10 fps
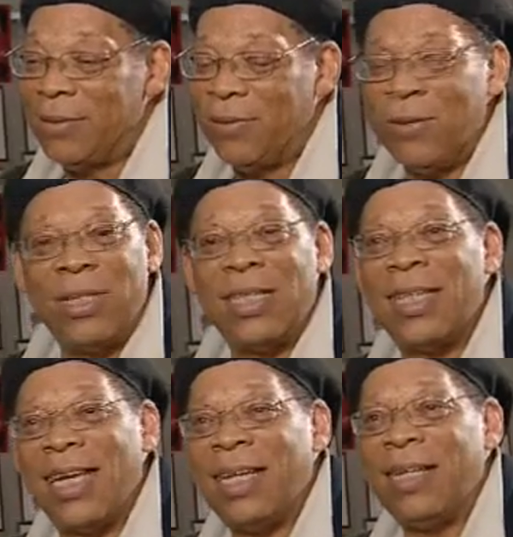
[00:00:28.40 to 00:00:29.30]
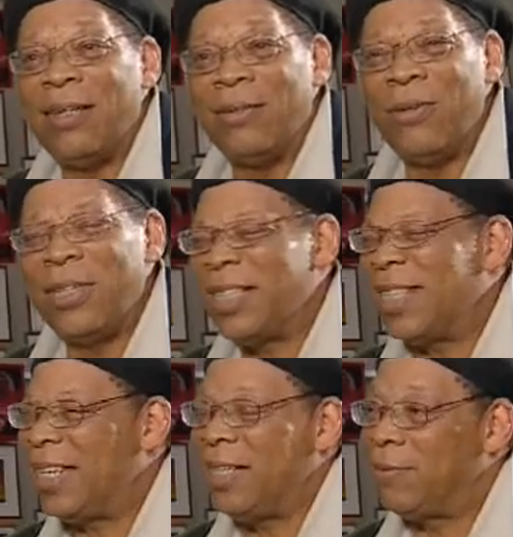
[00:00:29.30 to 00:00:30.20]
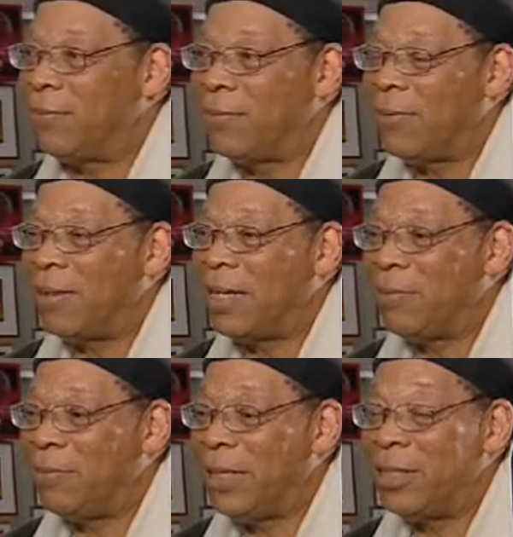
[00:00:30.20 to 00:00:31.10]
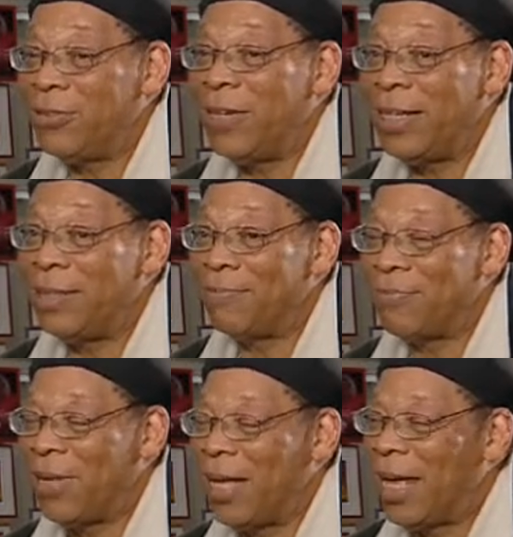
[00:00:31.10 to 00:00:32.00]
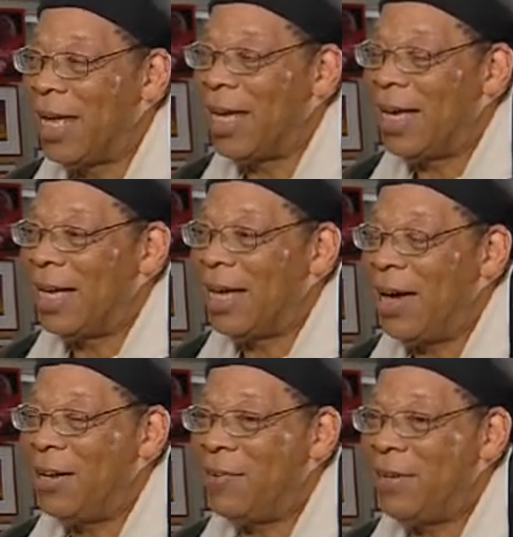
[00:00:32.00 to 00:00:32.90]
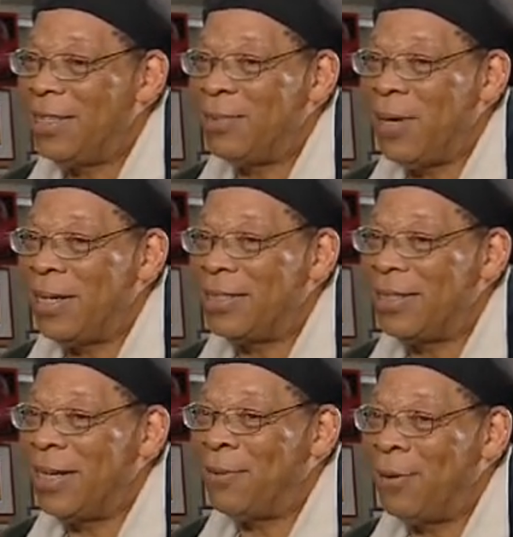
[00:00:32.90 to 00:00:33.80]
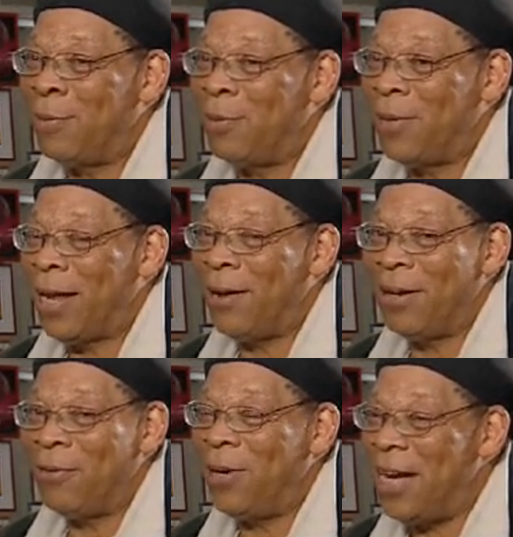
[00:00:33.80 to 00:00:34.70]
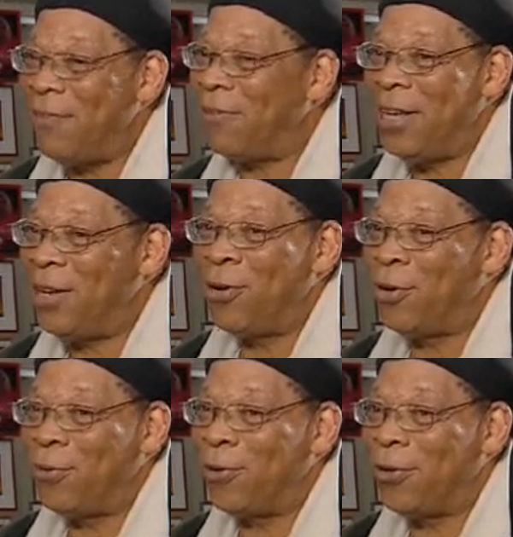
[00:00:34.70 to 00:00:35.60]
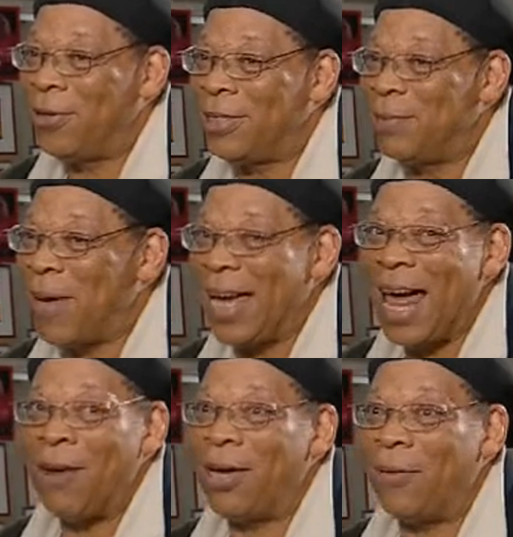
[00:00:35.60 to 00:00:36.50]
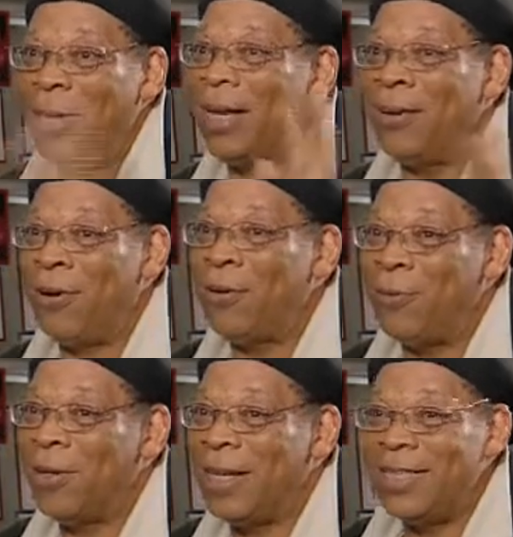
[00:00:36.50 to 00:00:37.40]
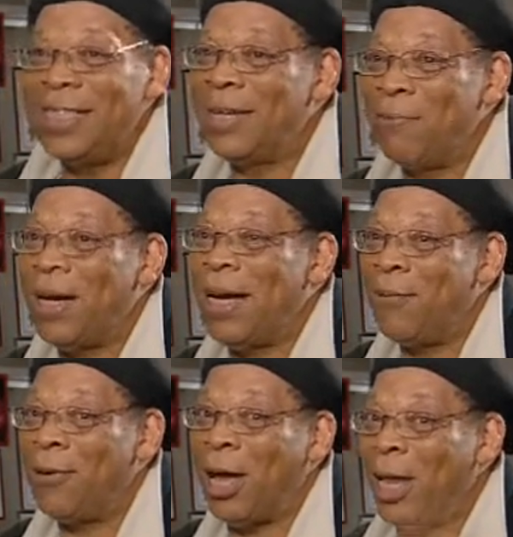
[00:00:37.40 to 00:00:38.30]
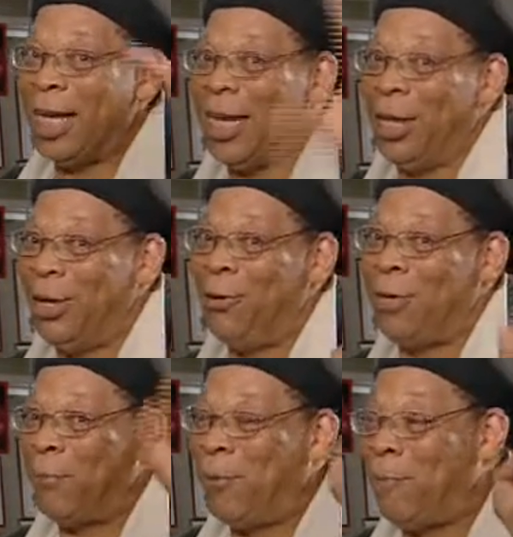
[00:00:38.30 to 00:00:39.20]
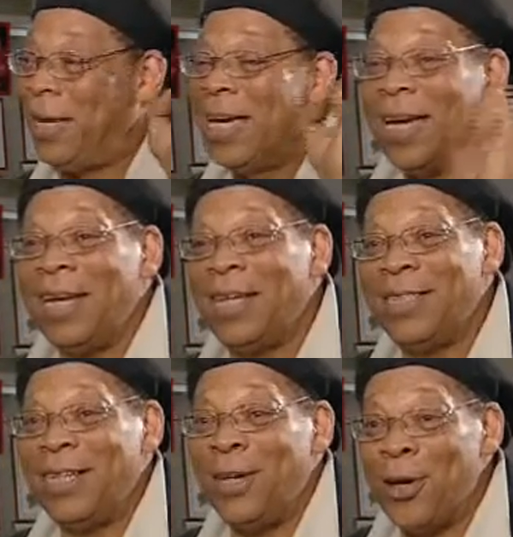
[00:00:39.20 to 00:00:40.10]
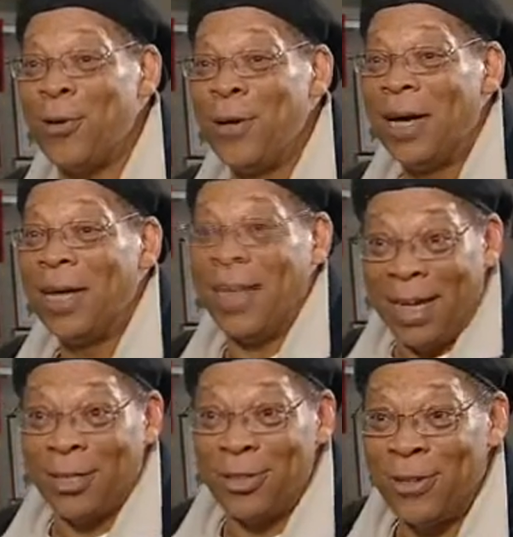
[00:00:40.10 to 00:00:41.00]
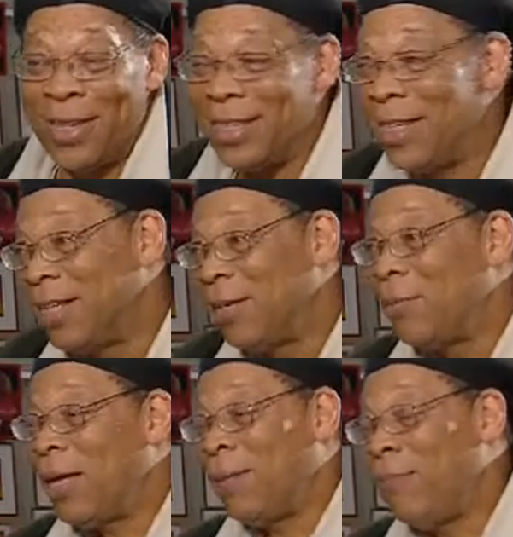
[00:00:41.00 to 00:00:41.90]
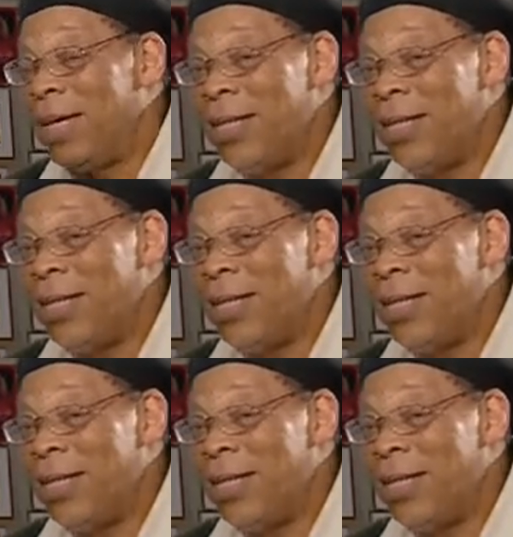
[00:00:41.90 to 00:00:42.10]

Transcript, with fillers: gorgeous lady, gorgeous lady, walked up to me and said. I don't know what it is about Australian women, but I don't, wherever they go in the world, Spain, I don't care where they go in the world. They see somebody they want, to. like, hey, you come with me. And next thing you know, they in Australia. Uh, men